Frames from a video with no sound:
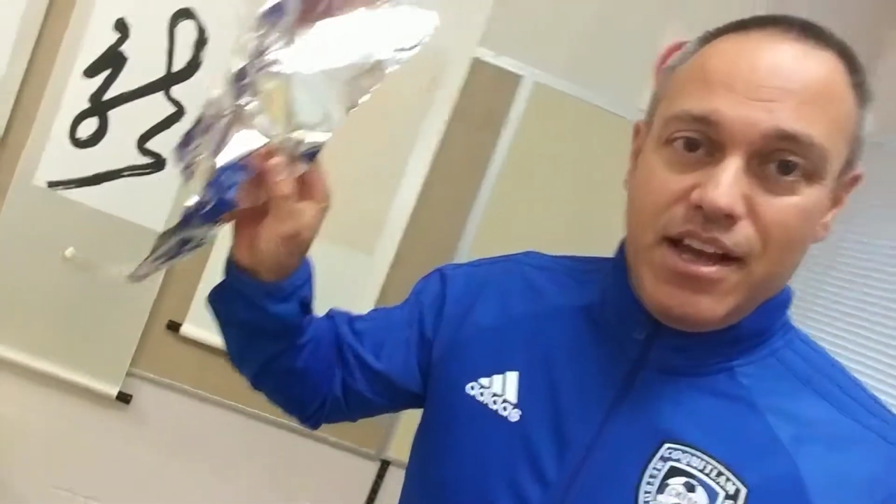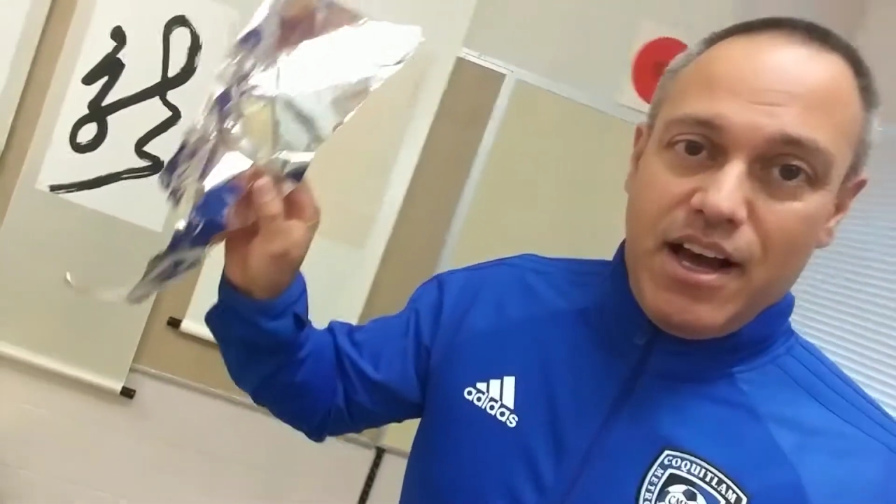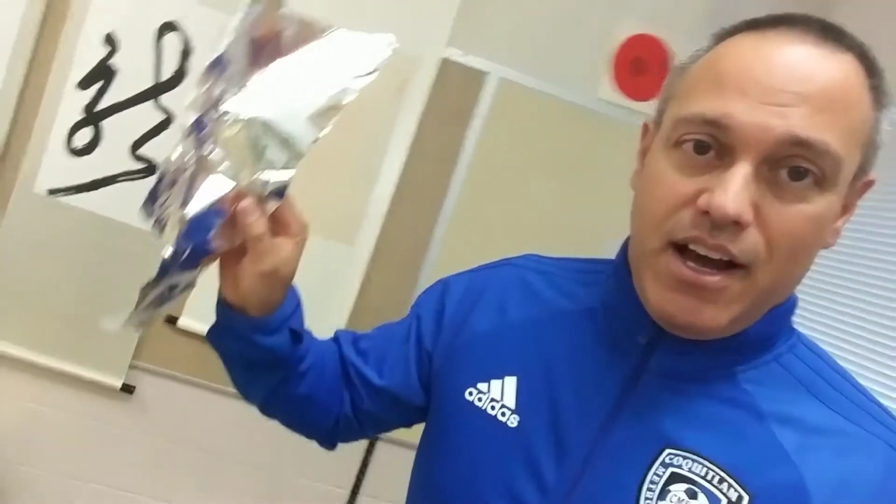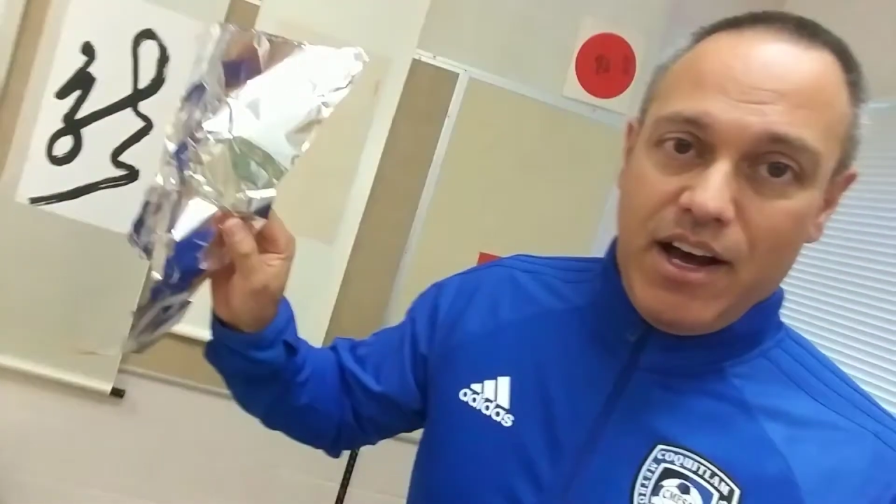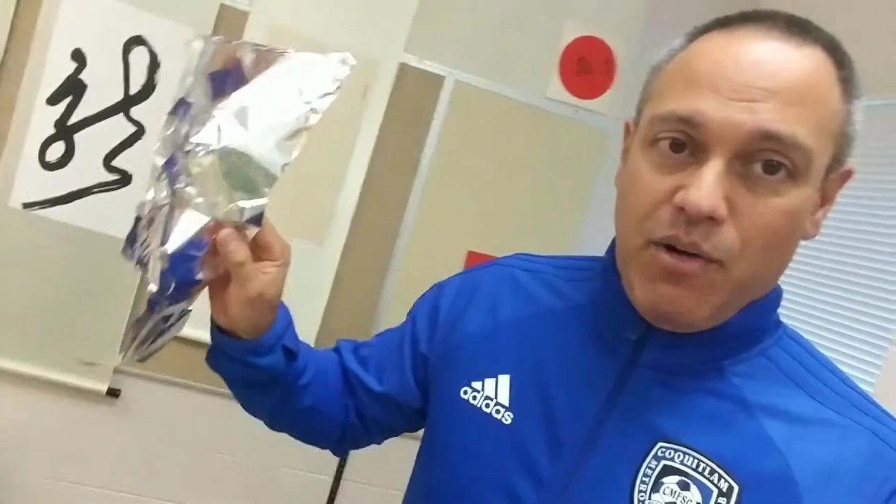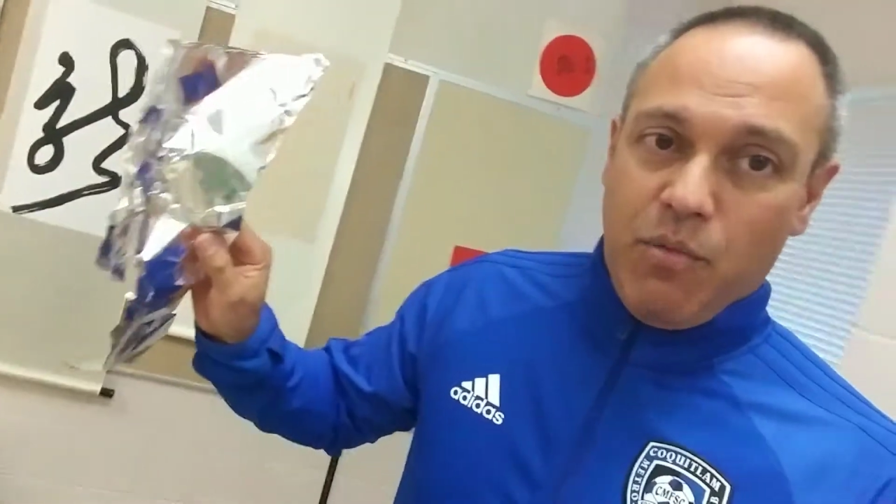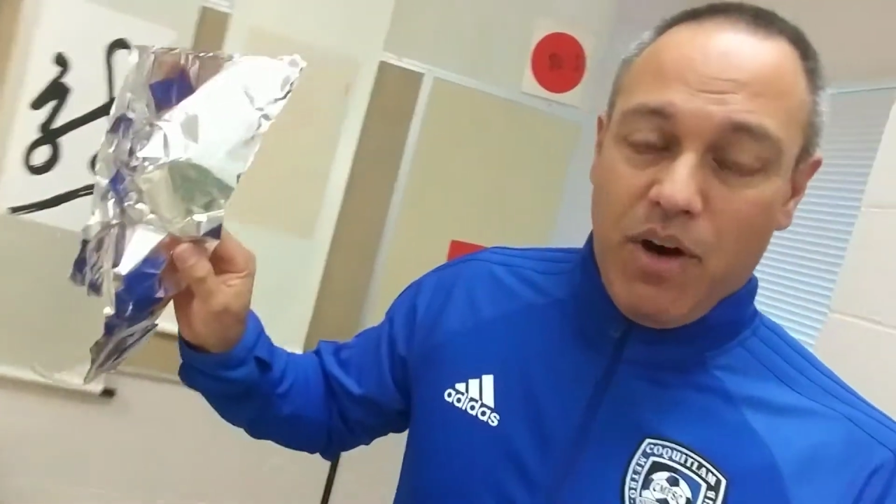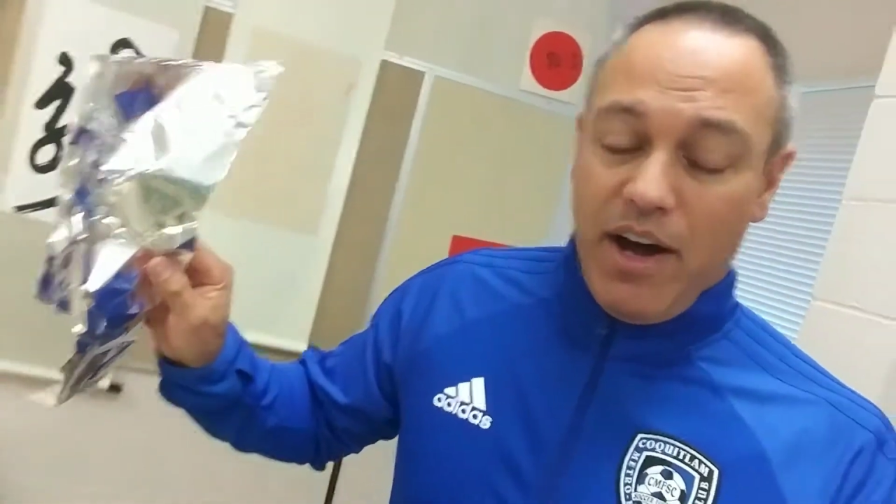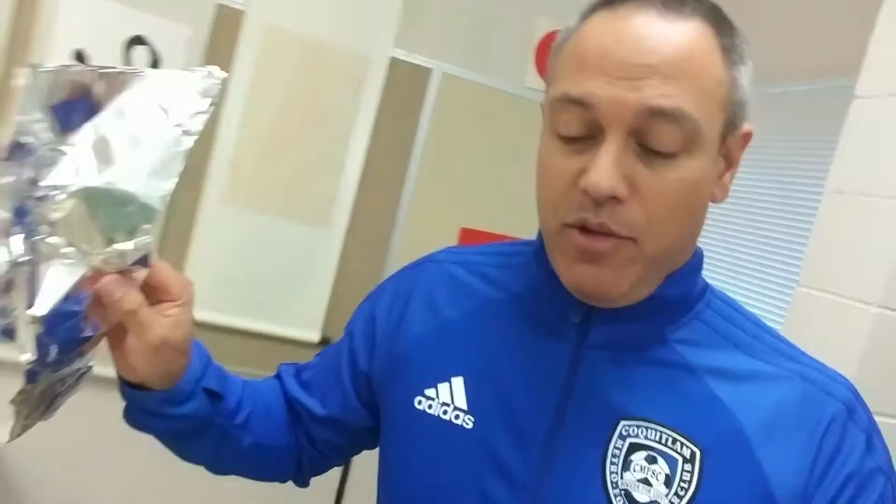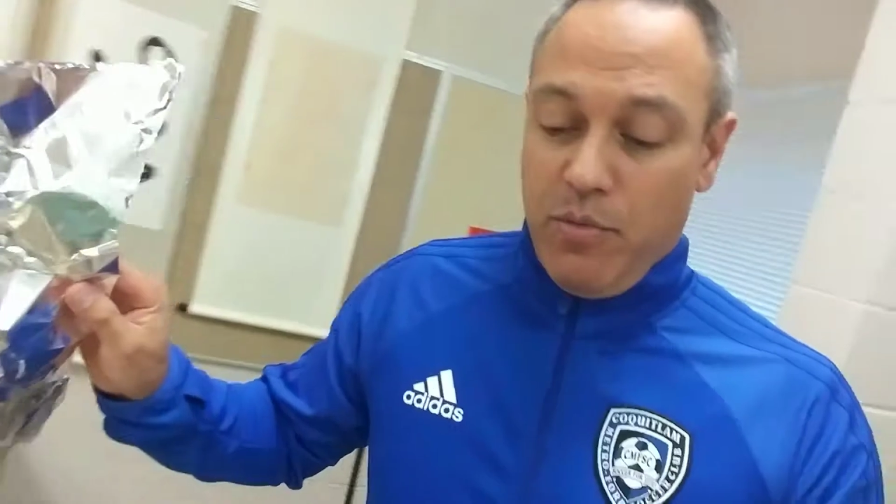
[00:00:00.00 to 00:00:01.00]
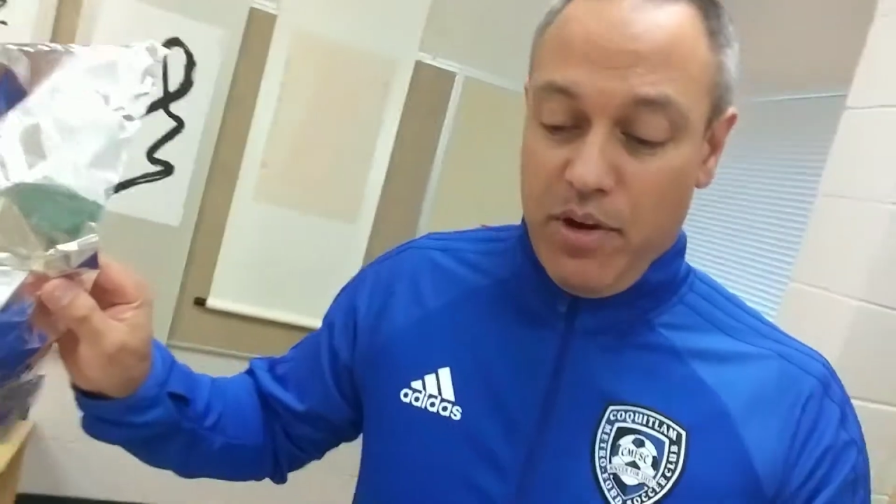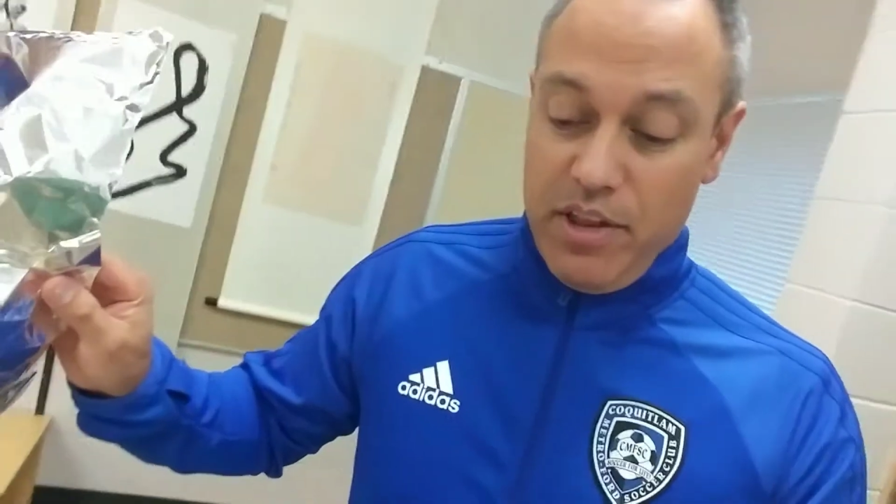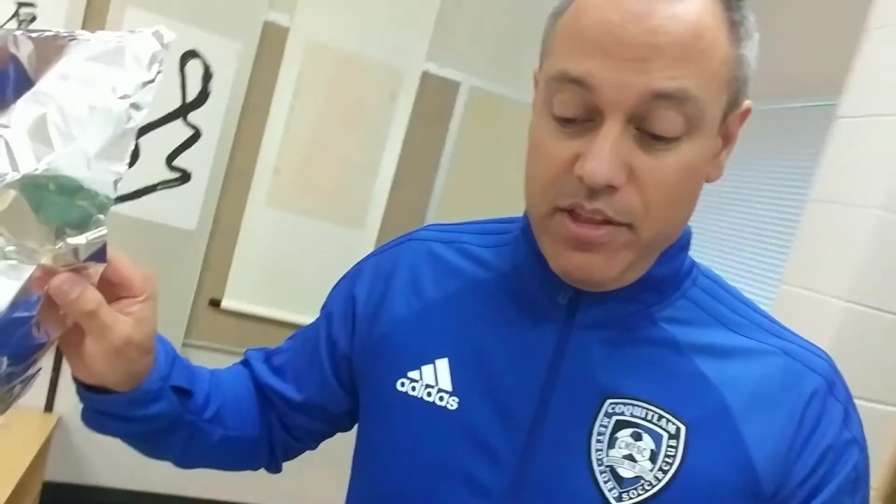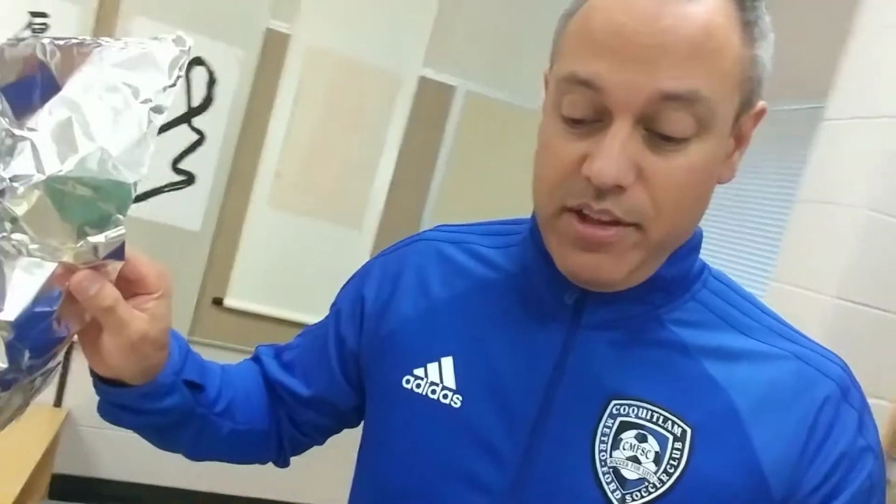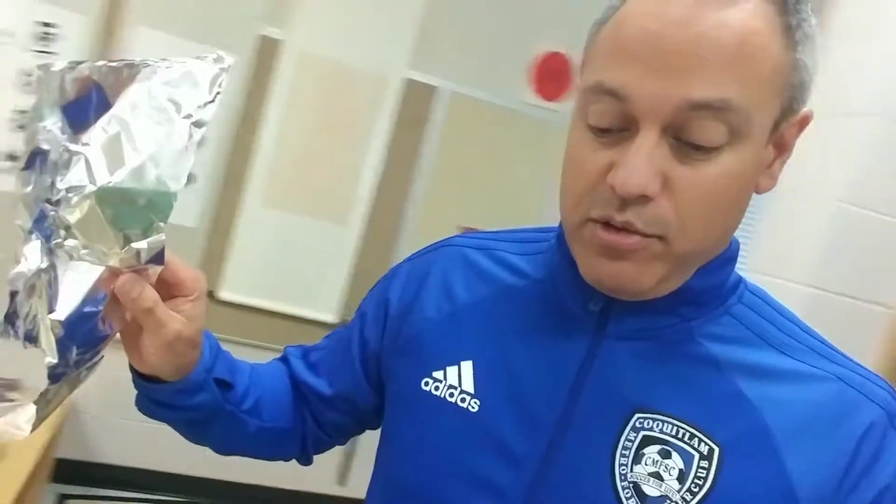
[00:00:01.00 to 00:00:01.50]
on the